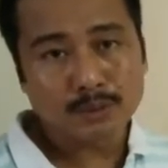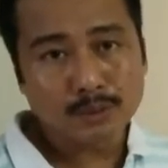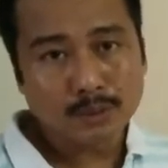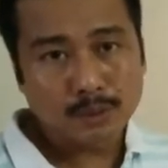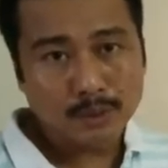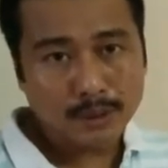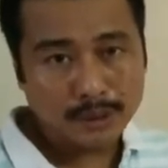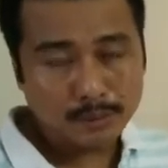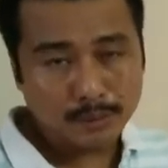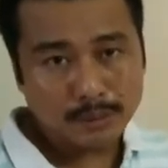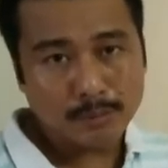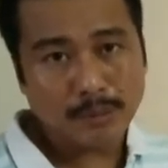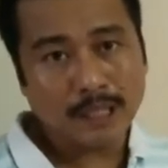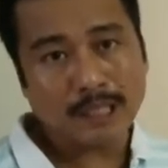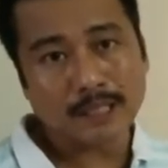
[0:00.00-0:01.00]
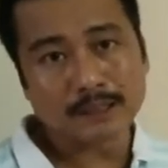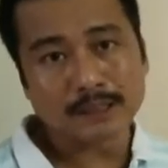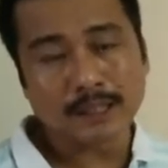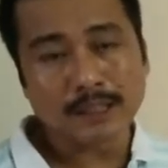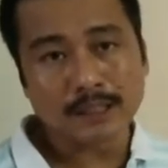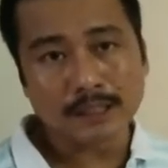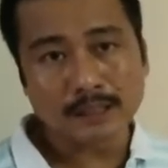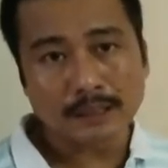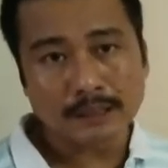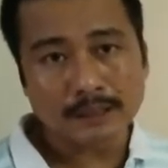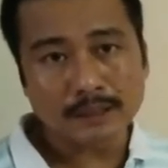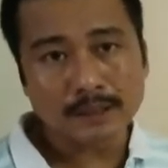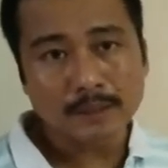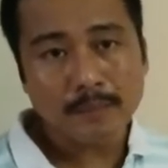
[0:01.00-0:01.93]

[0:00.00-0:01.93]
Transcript: coordinate with metal centers,